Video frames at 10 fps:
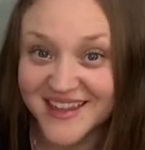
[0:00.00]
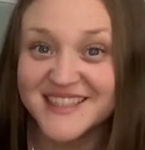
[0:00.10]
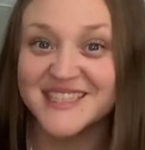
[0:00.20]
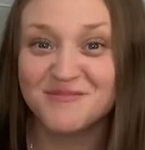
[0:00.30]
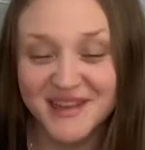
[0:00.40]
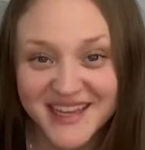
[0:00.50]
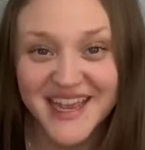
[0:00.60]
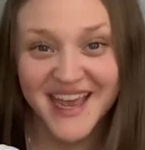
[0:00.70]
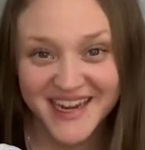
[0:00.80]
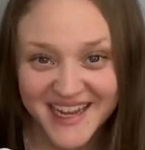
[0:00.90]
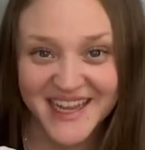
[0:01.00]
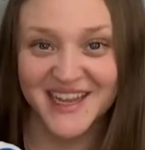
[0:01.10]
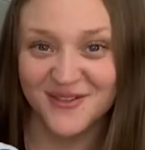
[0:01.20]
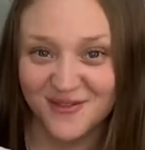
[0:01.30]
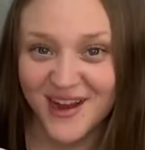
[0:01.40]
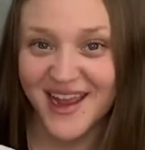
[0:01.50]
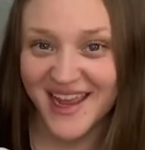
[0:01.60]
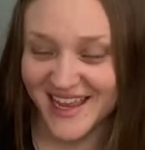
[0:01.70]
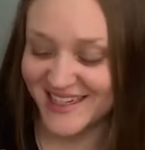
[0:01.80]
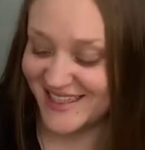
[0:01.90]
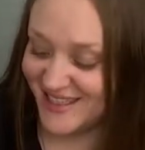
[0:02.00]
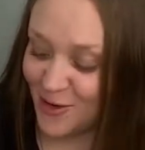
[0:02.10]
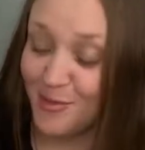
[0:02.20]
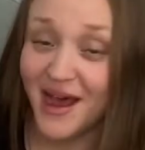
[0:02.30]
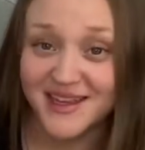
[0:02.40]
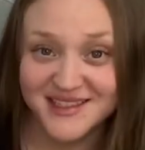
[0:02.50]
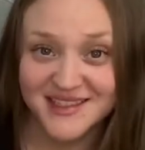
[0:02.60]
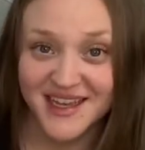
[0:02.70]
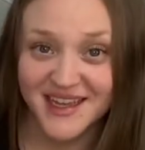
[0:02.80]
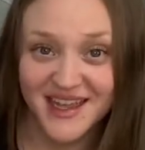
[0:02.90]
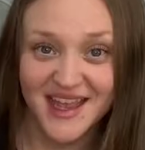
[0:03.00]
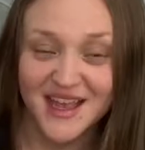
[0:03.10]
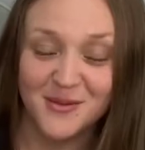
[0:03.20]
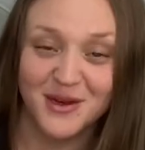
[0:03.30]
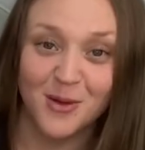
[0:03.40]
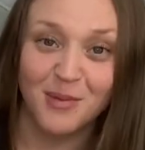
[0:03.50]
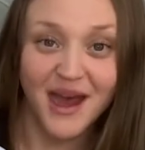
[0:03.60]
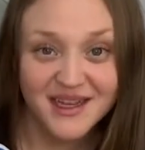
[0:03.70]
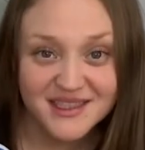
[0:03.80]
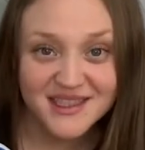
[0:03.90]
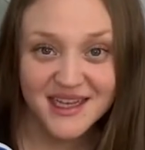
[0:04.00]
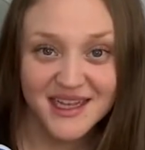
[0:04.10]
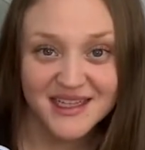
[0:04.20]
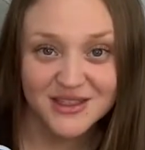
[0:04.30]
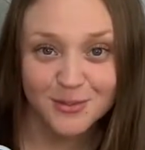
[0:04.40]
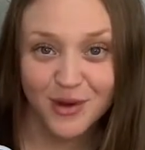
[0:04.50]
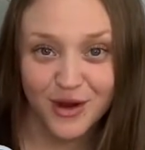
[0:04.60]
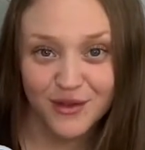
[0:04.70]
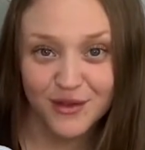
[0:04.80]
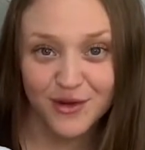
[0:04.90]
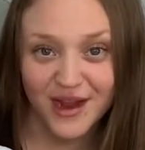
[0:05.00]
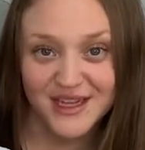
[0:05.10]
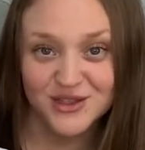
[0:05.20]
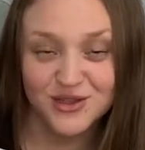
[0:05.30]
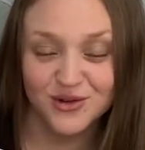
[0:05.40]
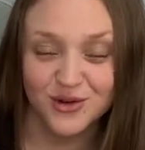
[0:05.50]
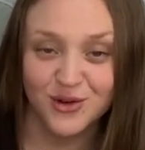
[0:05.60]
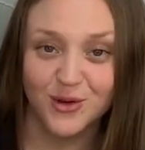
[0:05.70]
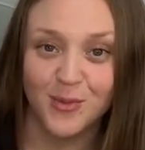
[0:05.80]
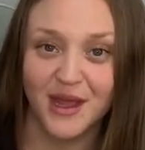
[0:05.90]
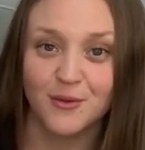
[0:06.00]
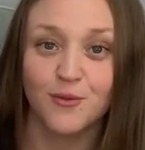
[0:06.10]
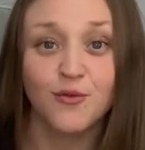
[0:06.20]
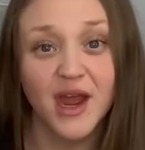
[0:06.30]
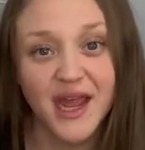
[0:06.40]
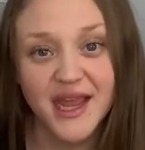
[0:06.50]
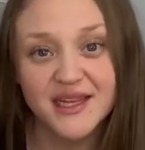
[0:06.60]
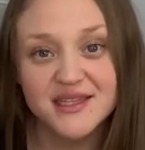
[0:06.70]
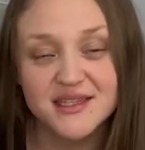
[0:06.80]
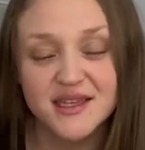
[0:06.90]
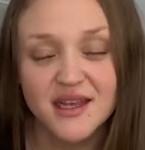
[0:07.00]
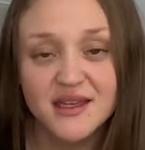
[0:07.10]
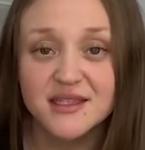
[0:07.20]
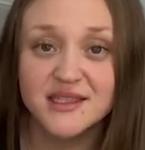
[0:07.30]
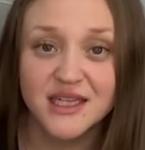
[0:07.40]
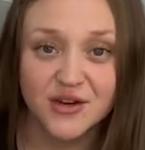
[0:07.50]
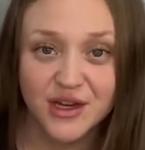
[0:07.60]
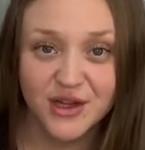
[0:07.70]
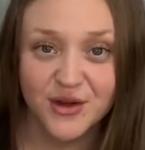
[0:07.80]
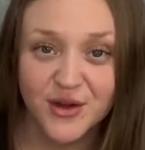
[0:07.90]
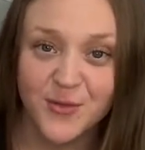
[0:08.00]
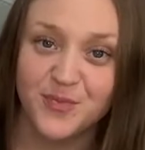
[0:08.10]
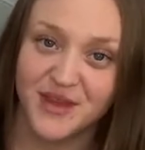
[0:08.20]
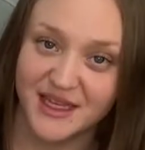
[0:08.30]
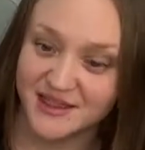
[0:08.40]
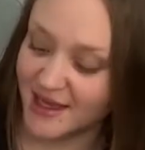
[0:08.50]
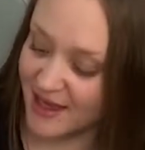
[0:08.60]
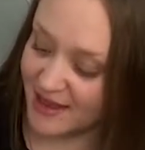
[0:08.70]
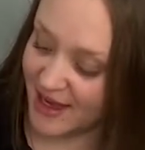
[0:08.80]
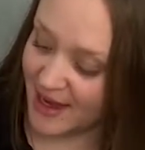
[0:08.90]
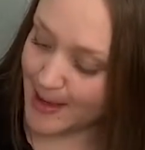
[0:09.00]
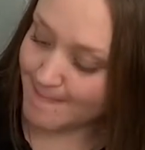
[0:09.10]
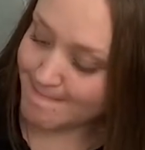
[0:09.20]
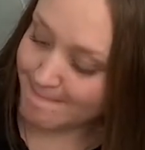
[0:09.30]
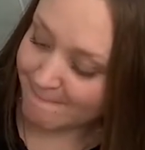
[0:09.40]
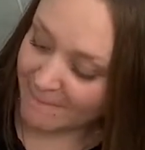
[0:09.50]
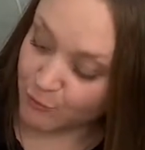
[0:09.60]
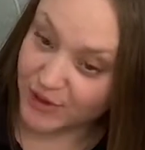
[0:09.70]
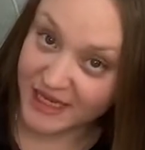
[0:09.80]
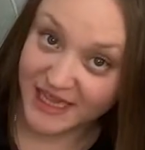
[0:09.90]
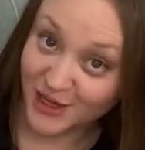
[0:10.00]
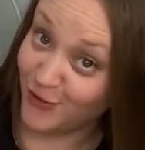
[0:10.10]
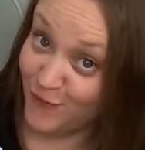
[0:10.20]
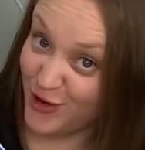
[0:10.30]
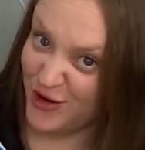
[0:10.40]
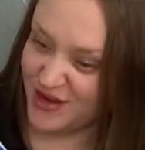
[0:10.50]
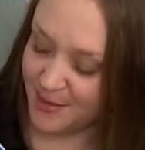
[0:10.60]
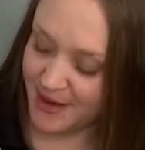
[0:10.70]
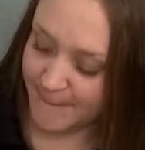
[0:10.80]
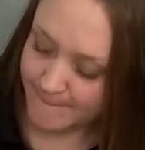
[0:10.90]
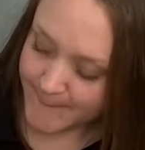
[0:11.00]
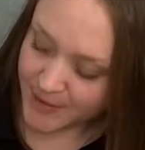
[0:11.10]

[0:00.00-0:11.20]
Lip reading: Spaghetti, right? So pasta. You know, pasta is a part of the grains group, and rice, cereal, things like that. Really good for your tummy.